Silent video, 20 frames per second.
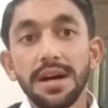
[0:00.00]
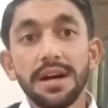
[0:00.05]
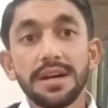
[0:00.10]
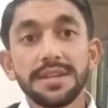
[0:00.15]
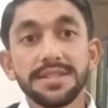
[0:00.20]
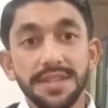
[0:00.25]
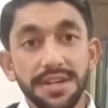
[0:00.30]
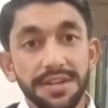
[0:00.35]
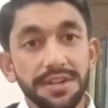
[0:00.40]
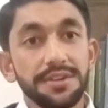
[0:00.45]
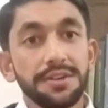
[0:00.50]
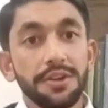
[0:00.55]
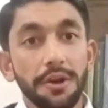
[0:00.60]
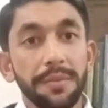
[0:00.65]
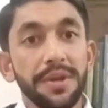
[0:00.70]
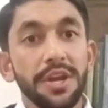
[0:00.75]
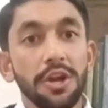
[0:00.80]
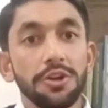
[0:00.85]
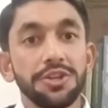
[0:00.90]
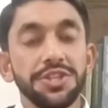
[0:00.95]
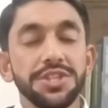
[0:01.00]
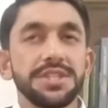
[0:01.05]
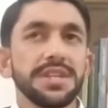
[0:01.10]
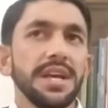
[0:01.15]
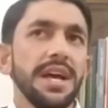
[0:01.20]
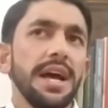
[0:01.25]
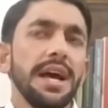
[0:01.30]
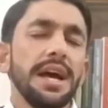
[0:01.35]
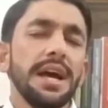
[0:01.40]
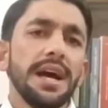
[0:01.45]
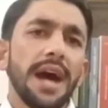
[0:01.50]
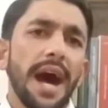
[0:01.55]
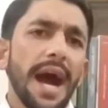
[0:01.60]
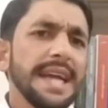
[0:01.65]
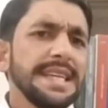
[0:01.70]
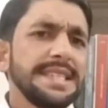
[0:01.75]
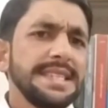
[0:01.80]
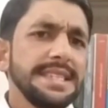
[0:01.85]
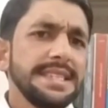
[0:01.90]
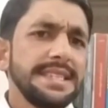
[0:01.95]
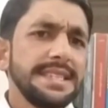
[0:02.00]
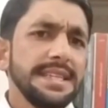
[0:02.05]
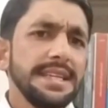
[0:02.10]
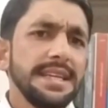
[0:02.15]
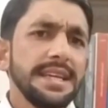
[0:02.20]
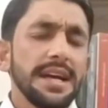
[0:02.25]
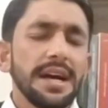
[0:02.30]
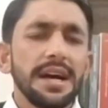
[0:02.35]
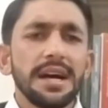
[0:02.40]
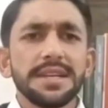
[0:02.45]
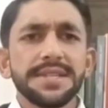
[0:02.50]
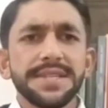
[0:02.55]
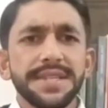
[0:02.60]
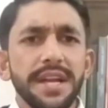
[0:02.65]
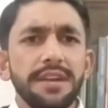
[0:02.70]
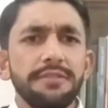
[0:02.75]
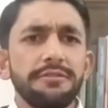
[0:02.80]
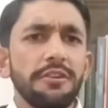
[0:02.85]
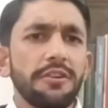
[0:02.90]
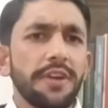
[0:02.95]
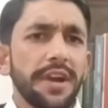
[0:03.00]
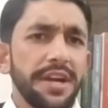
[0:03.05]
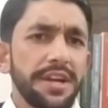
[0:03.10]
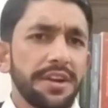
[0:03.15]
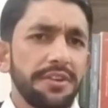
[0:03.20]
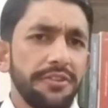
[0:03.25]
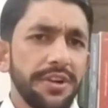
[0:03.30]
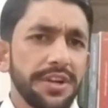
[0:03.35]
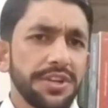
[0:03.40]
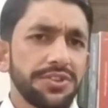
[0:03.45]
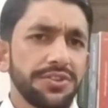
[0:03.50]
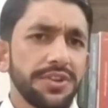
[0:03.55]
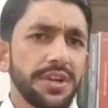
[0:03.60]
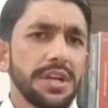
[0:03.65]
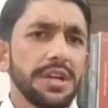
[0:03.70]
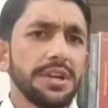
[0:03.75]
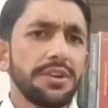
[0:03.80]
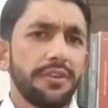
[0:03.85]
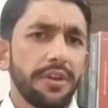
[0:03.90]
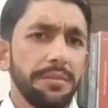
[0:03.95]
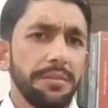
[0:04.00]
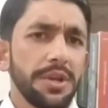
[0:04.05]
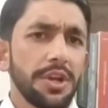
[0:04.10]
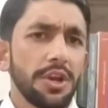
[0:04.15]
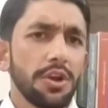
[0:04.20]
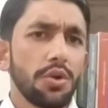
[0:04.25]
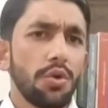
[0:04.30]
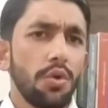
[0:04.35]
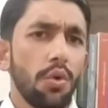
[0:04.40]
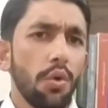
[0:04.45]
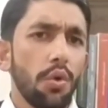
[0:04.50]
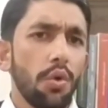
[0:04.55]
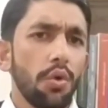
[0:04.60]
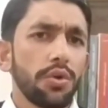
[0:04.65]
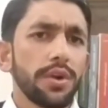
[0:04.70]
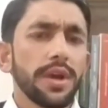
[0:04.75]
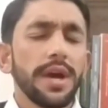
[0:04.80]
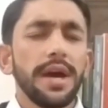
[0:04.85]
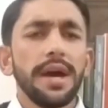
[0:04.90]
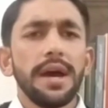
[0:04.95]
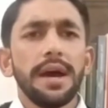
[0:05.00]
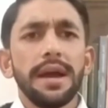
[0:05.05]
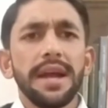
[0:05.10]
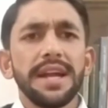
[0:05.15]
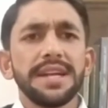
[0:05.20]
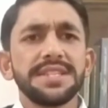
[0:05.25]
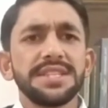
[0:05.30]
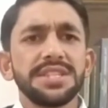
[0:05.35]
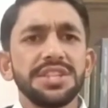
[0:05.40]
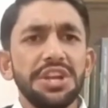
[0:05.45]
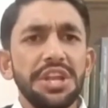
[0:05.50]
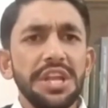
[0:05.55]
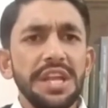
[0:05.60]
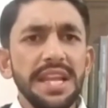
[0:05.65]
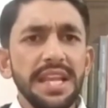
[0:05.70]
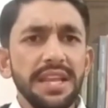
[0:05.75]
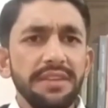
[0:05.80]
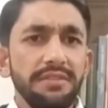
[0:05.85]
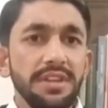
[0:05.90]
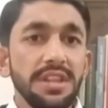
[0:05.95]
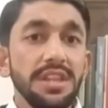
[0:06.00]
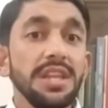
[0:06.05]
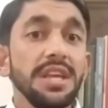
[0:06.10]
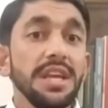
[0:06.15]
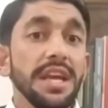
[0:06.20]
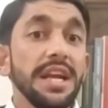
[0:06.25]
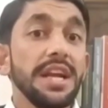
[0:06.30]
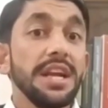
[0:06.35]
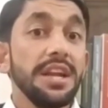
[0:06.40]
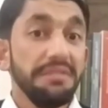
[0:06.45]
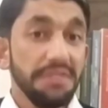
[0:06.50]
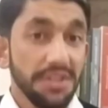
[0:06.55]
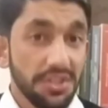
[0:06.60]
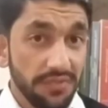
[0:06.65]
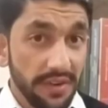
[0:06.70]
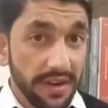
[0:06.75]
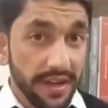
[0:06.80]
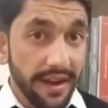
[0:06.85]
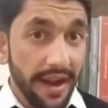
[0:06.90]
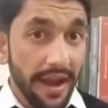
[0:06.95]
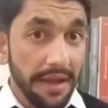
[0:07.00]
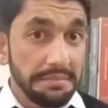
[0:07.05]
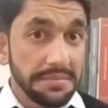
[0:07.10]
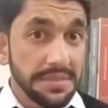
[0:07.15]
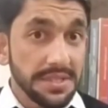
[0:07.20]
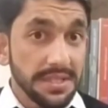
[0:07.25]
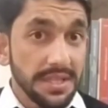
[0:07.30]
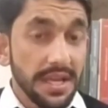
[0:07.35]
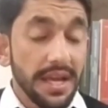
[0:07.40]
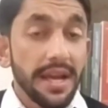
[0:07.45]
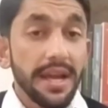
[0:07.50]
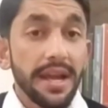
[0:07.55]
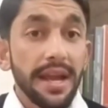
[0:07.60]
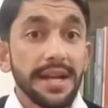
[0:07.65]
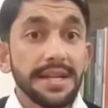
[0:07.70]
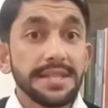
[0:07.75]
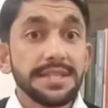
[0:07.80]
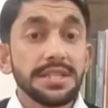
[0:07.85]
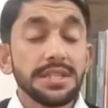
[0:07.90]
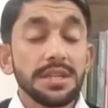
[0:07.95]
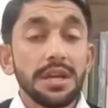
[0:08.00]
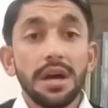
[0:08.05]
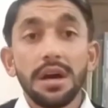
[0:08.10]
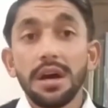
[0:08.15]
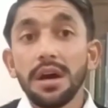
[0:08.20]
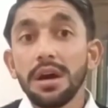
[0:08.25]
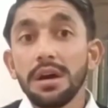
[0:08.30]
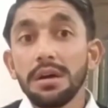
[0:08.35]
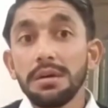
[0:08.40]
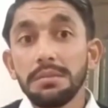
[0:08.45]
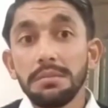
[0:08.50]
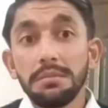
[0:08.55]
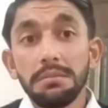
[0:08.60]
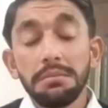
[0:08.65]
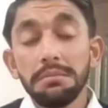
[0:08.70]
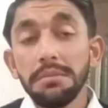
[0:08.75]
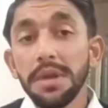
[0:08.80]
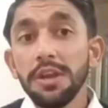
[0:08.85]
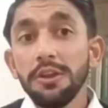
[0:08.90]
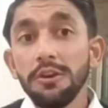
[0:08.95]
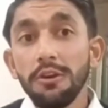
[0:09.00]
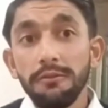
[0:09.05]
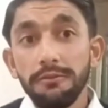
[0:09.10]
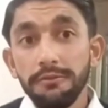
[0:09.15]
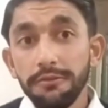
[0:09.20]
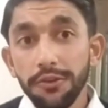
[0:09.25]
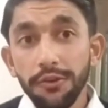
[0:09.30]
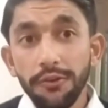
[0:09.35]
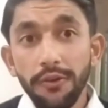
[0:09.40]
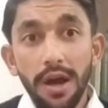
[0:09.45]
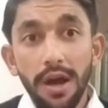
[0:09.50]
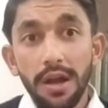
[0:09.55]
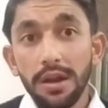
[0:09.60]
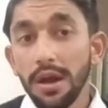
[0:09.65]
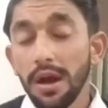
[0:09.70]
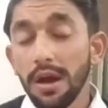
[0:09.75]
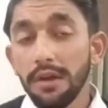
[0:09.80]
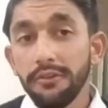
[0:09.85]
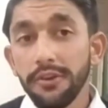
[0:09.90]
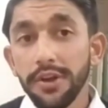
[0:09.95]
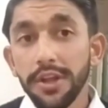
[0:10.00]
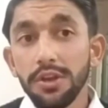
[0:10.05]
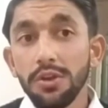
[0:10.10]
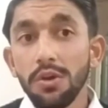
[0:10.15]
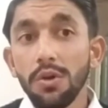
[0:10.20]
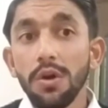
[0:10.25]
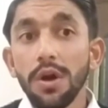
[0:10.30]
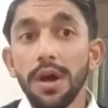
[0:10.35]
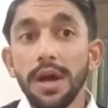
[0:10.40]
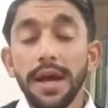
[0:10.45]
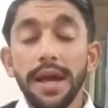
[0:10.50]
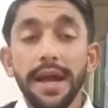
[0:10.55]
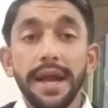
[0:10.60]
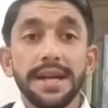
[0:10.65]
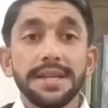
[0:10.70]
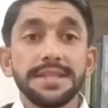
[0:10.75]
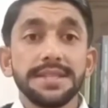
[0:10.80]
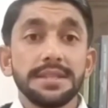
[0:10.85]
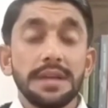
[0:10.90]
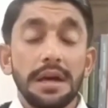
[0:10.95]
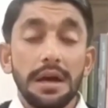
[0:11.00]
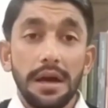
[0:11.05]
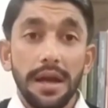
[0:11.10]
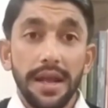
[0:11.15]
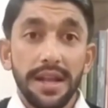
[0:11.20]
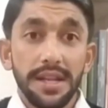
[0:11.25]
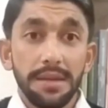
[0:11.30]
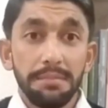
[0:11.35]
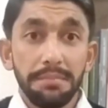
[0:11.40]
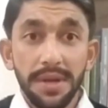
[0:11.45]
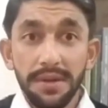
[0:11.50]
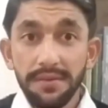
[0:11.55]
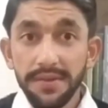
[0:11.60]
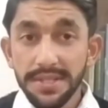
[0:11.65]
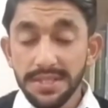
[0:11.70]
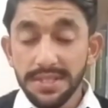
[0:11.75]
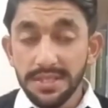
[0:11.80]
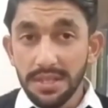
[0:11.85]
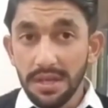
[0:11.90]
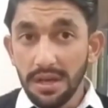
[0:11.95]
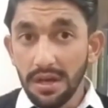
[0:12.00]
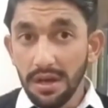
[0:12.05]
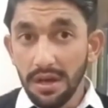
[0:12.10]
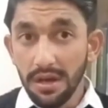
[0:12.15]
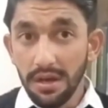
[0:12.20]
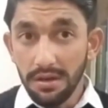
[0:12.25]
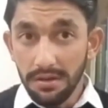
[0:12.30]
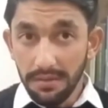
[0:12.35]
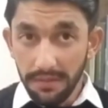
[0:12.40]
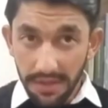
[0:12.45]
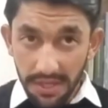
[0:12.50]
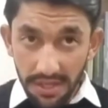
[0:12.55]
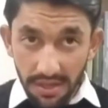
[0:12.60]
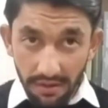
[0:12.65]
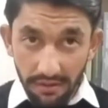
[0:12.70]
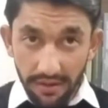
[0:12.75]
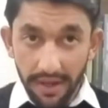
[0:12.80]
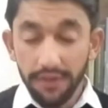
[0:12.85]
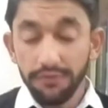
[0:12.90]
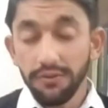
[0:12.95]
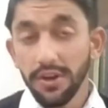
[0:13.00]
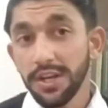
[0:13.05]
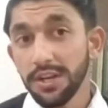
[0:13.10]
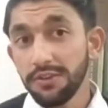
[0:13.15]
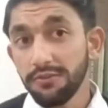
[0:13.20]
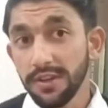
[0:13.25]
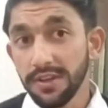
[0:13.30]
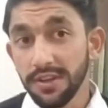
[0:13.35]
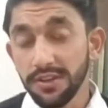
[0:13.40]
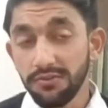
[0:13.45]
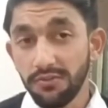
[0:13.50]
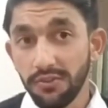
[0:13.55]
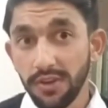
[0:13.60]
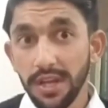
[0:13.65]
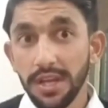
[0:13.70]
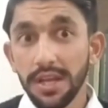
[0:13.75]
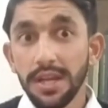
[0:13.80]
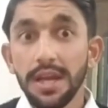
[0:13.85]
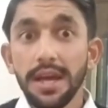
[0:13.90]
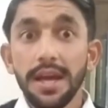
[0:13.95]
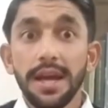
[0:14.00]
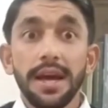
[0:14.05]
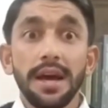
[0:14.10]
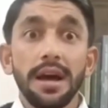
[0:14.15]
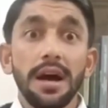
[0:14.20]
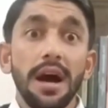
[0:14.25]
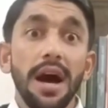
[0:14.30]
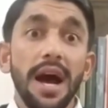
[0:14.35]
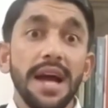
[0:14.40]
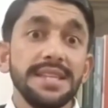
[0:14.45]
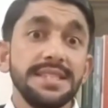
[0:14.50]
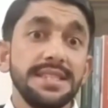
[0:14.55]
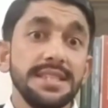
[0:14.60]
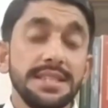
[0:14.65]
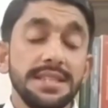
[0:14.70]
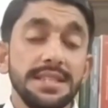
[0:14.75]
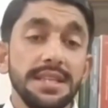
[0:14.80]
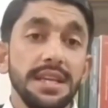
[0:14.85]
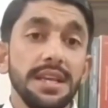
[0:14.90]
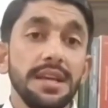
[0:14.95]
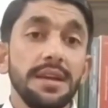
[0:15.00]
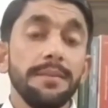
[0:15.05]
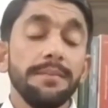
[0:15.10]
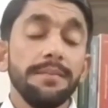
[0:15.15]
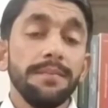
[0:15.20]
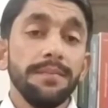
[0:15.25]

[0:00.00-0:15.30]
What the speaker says: certain terminologies. ICC stands for International Criminal Court. It's dealing with the individual crimes. It's many of you already know. It's in the previous year, in 2023, ICC